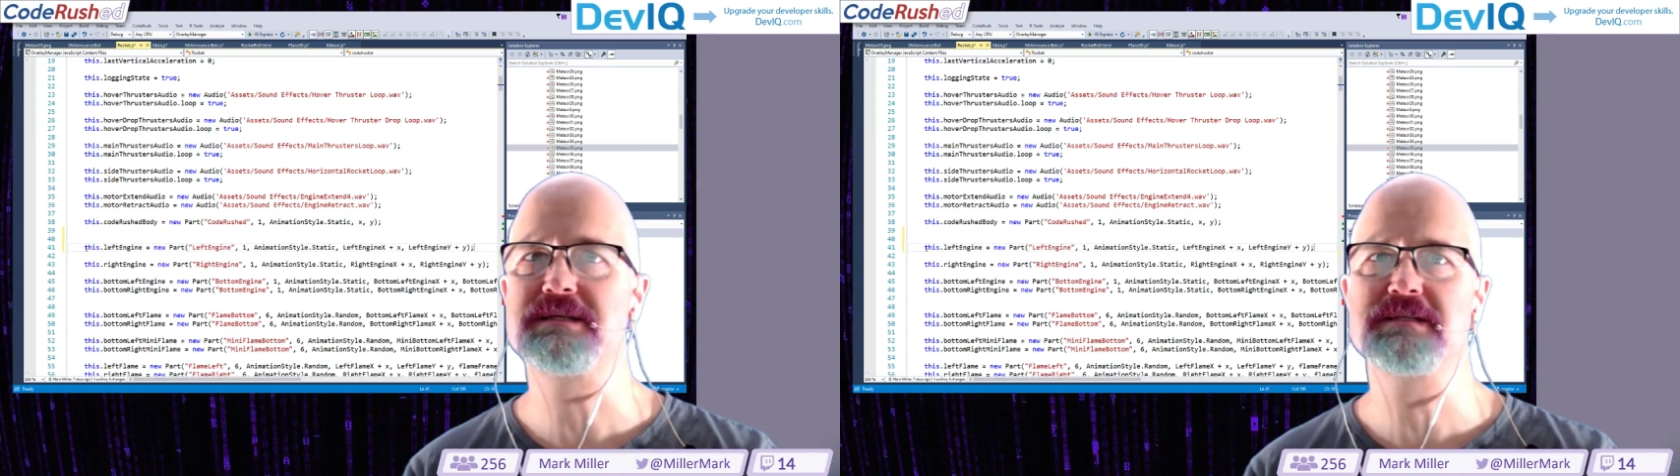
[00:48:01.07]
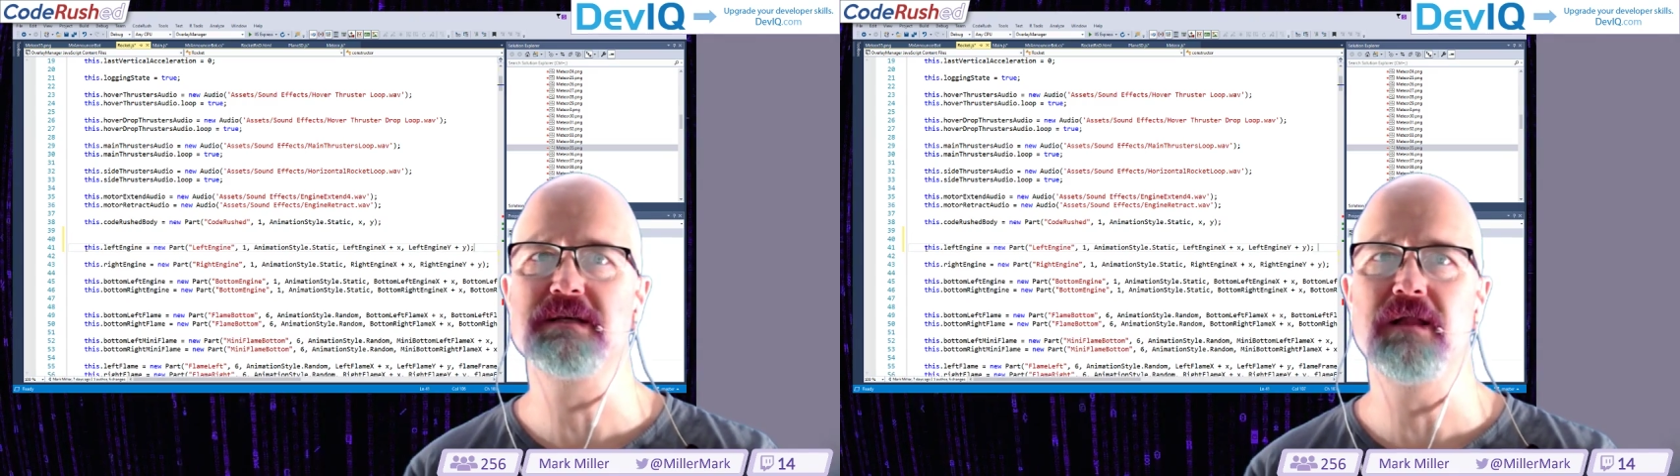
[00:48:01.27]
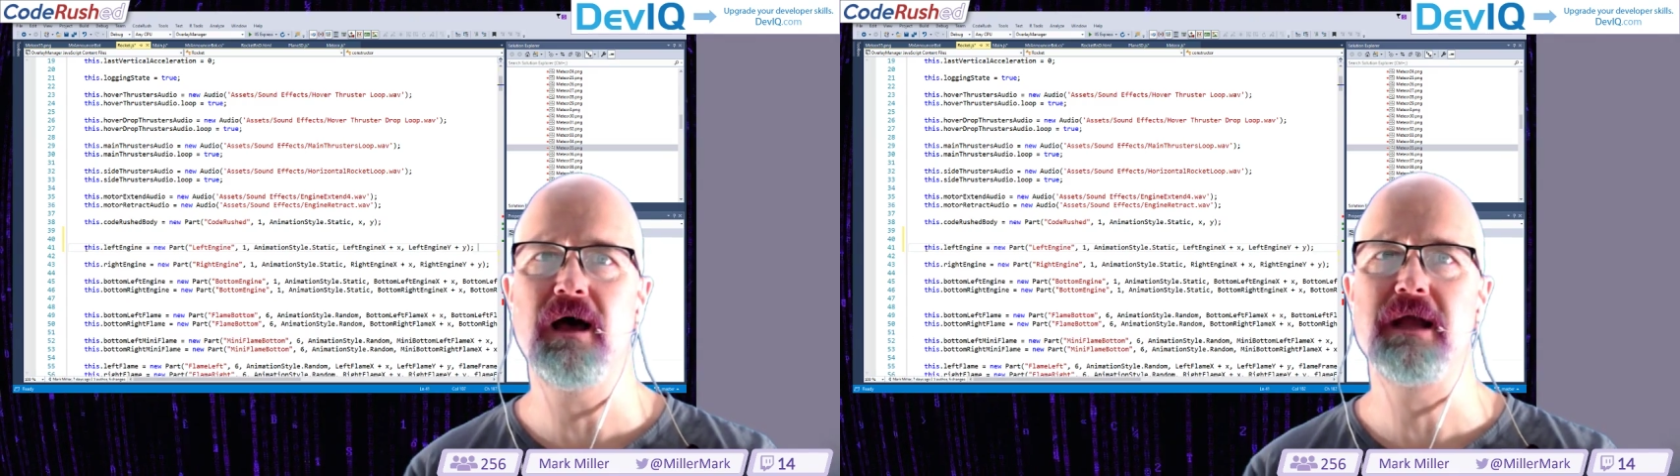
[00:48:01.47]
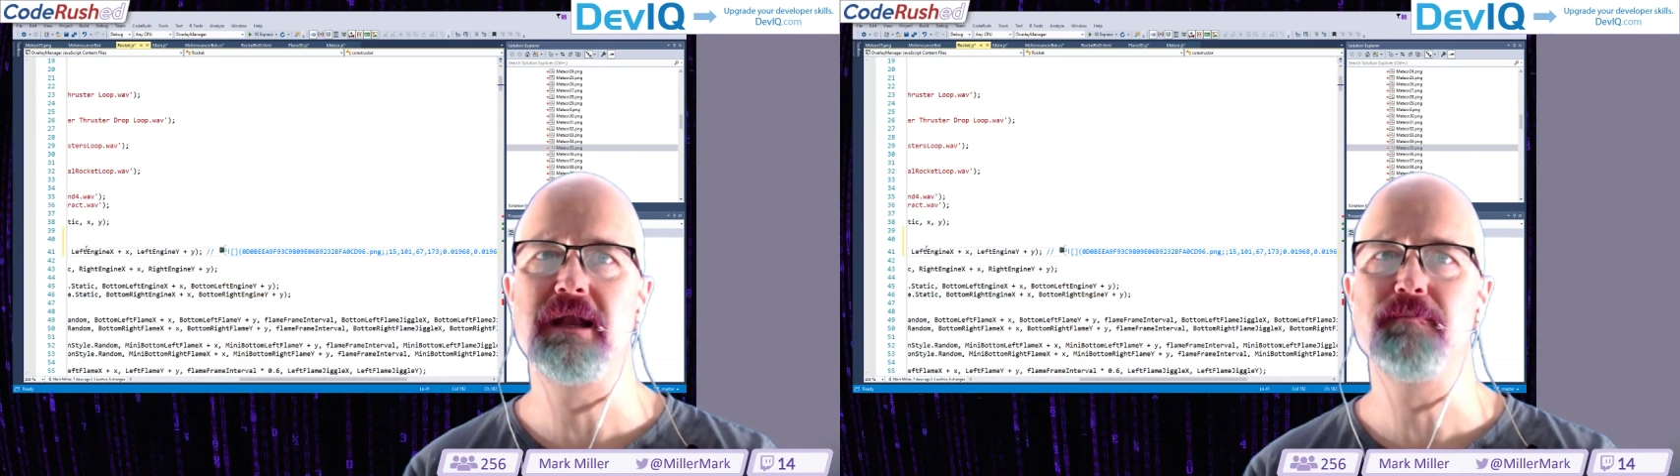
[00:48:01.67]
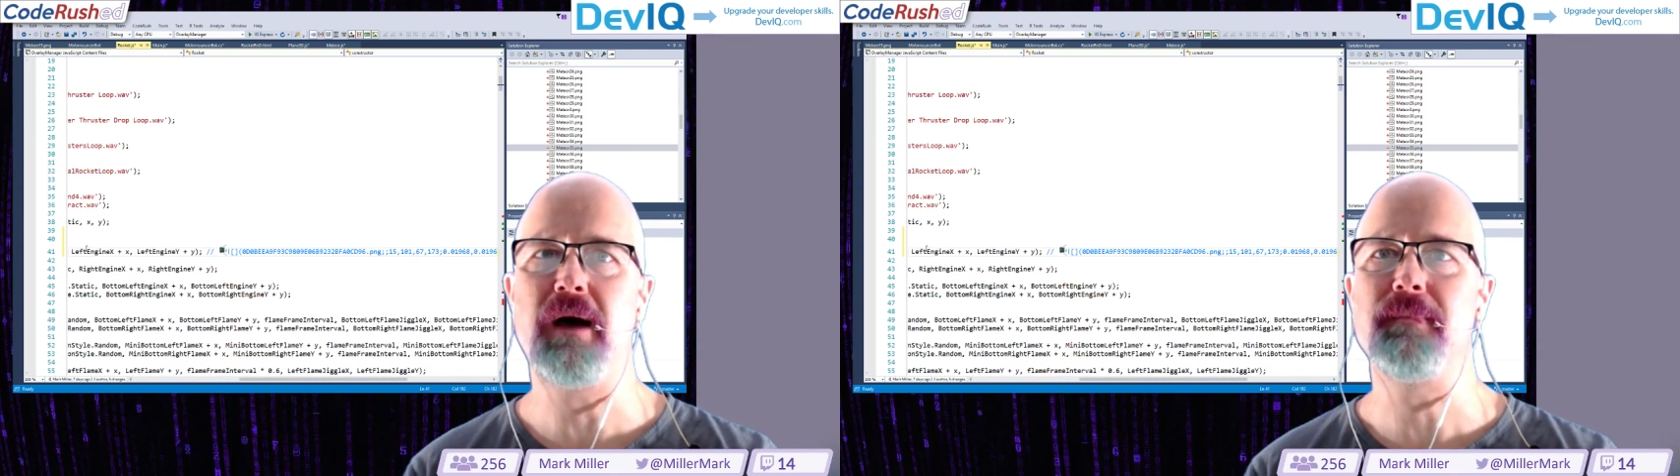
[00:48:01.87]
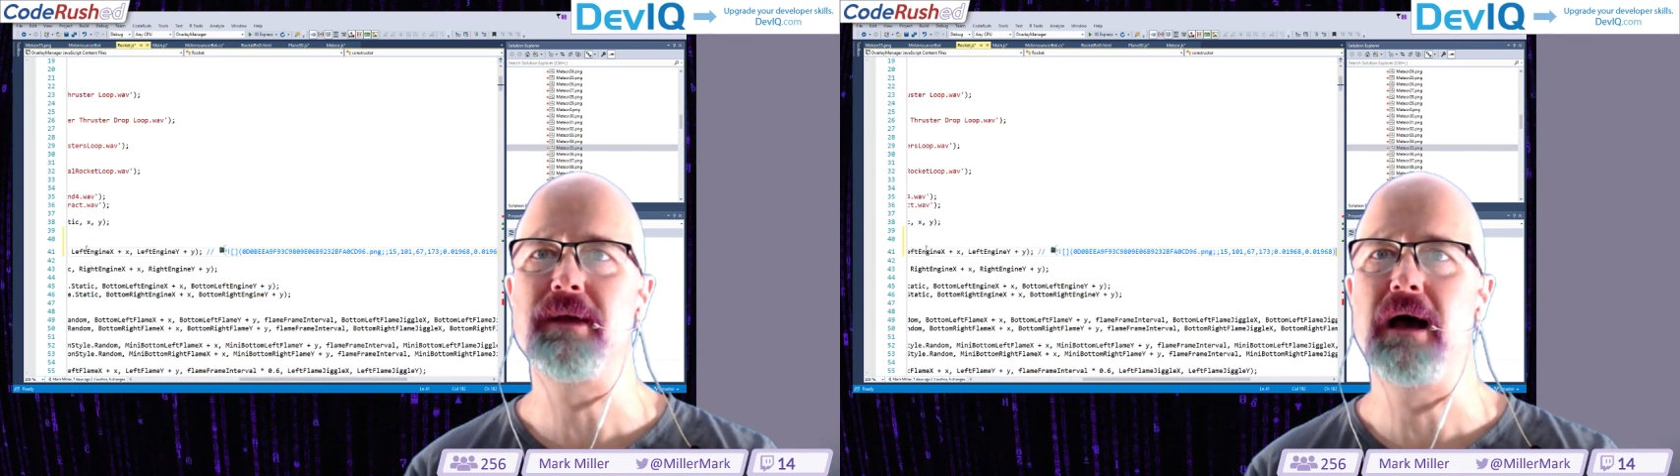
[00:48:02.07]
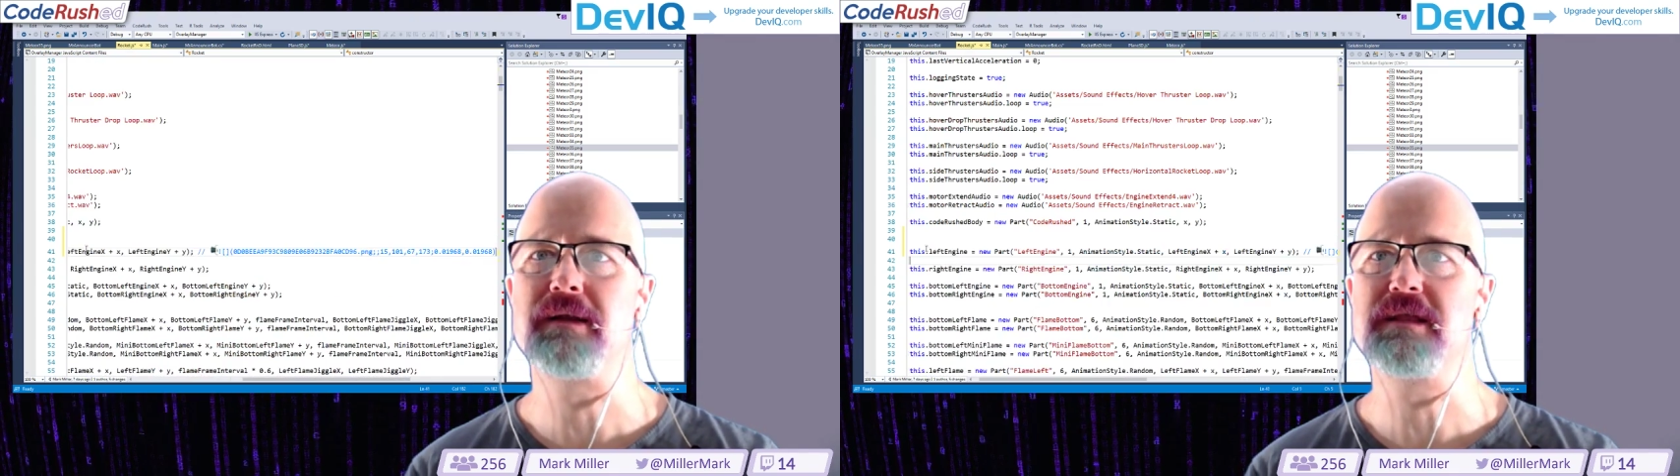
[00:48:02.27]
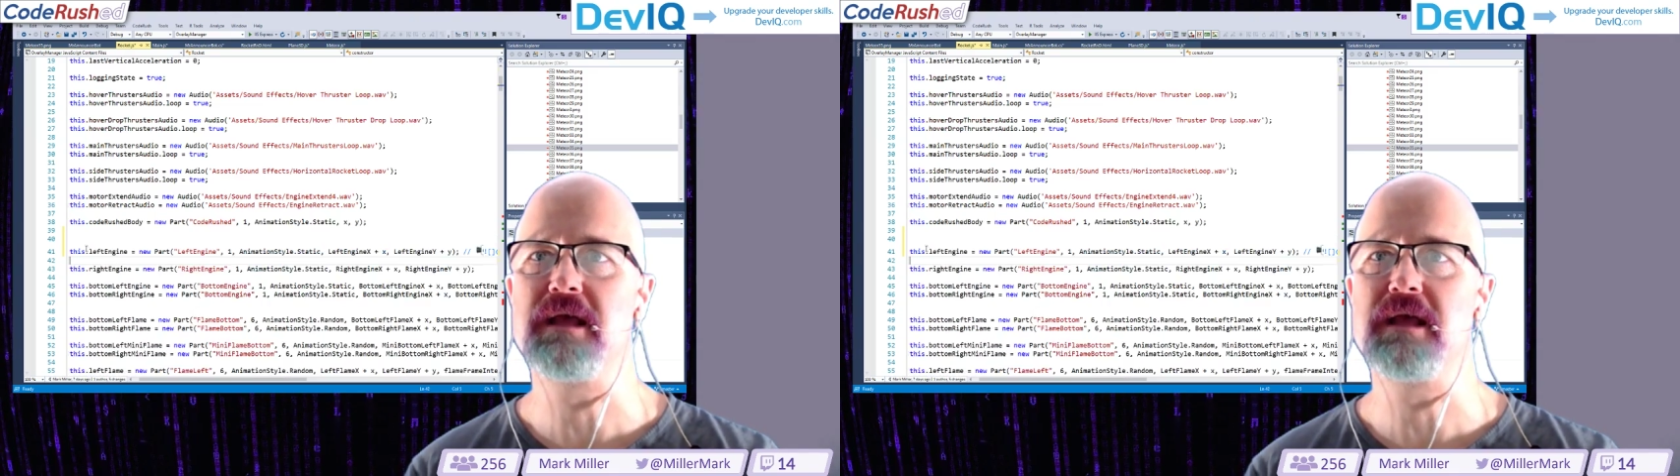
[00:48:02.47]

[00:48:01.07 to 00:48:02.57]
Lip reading: as the line, and pop it out at